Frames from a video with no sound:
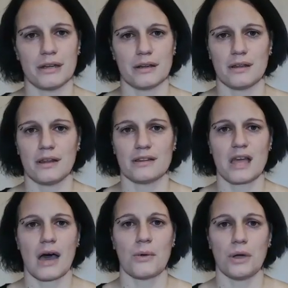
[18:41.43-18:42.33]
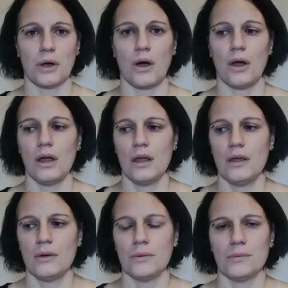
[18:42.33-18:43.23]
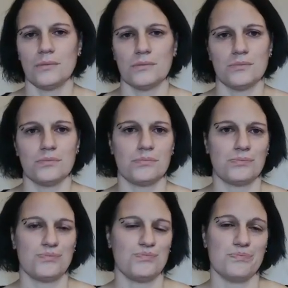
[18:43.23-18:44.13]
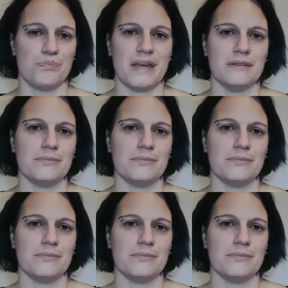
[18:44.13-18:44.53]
and that's how we are made.